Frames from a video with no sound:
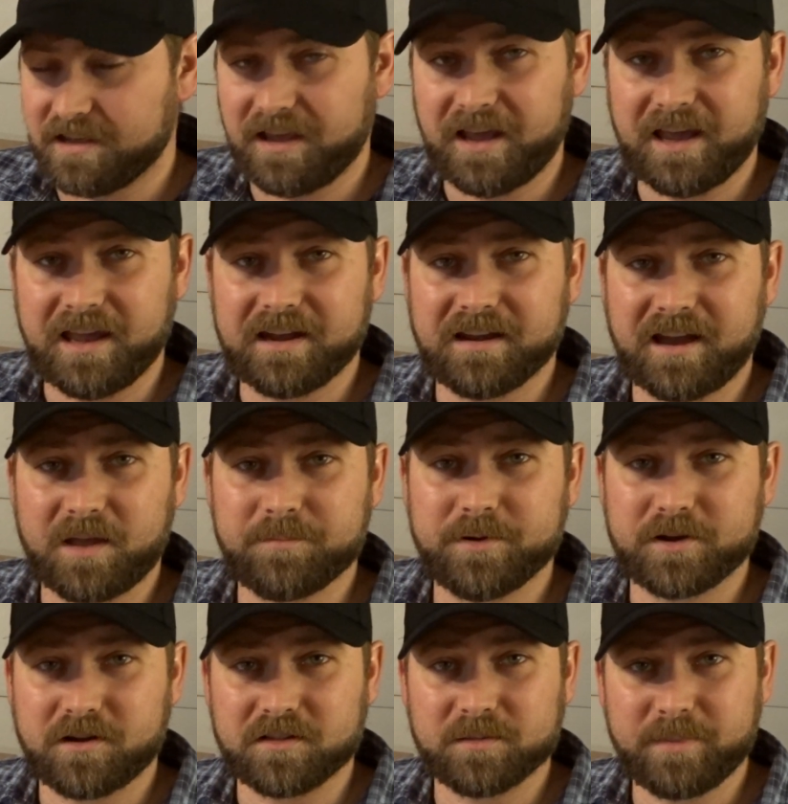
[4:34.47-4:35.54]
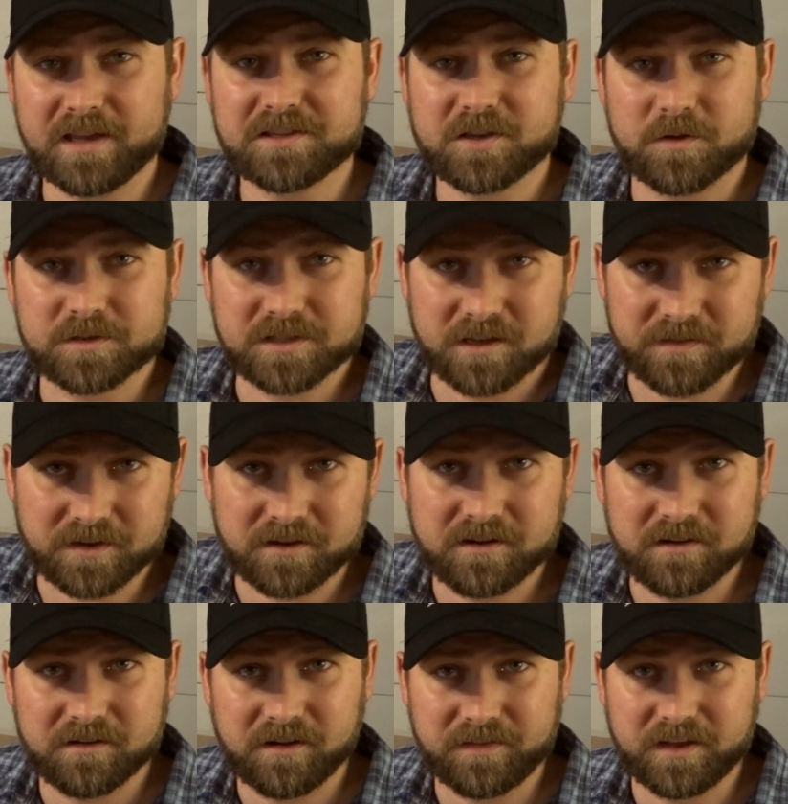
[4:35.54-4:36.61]
And I put all the base coats on
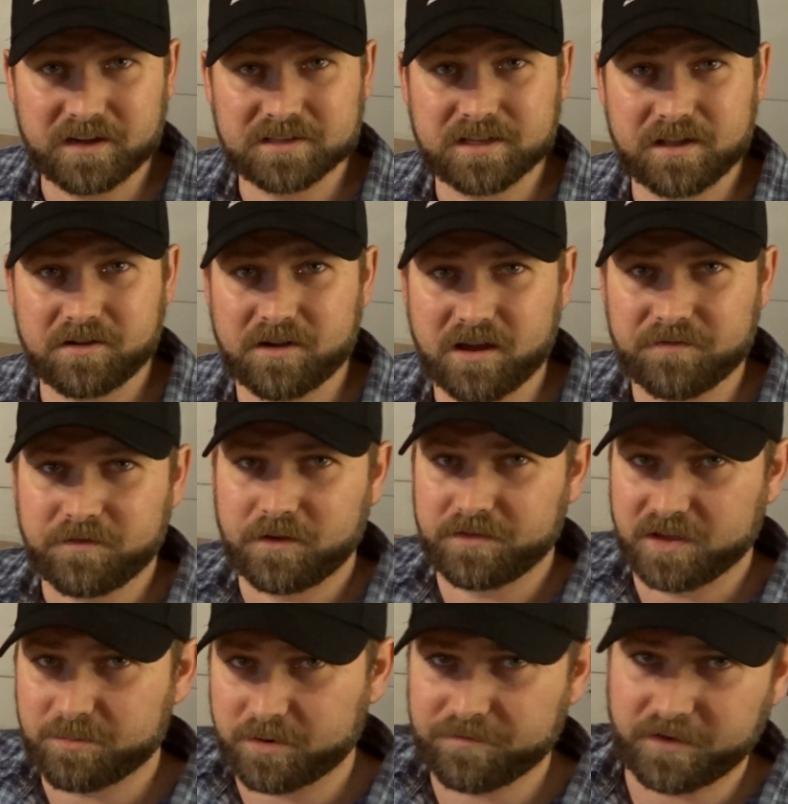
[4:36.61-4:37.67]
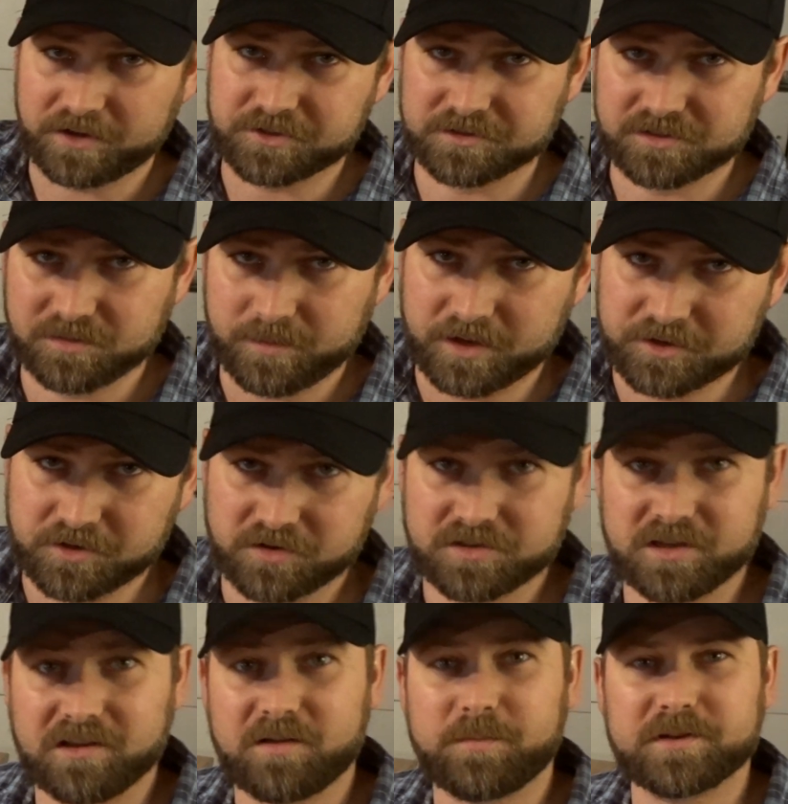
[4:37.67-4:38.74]
there, and then I sanded off all the imperfections to make sure
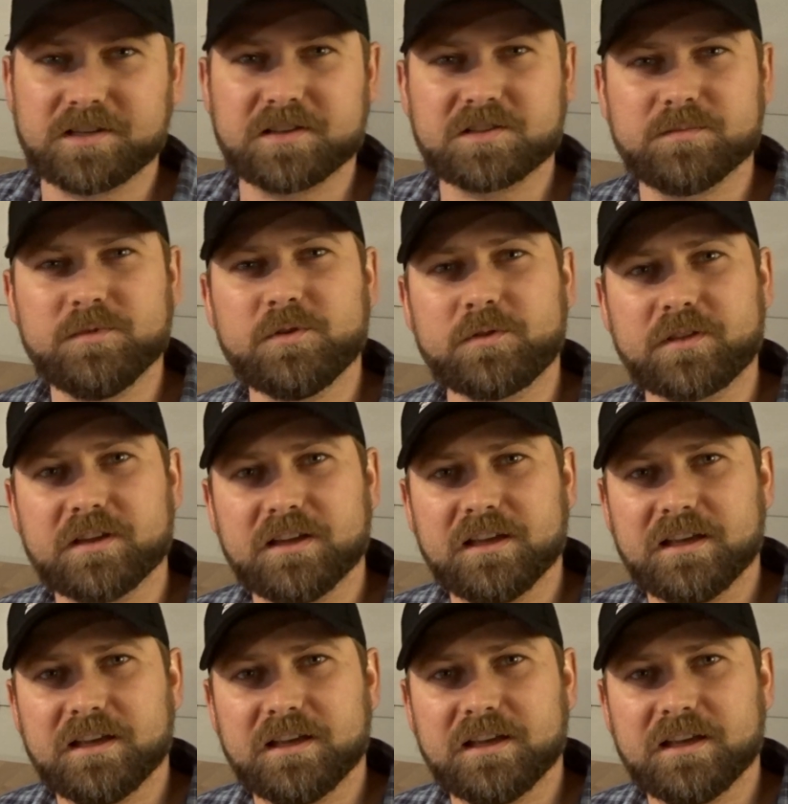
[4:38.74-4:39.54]
it's 100% smooth.